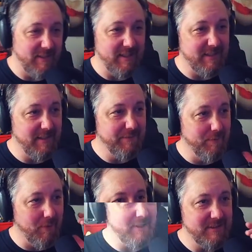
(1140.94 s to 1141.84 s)
love
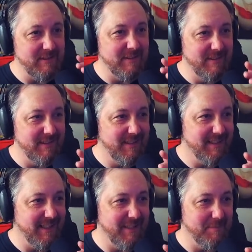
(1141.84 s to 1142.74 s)
watching
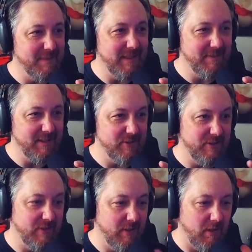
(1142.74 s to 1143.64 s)
Akane play because
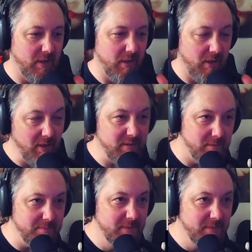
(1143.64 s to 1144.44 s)
she's awesome.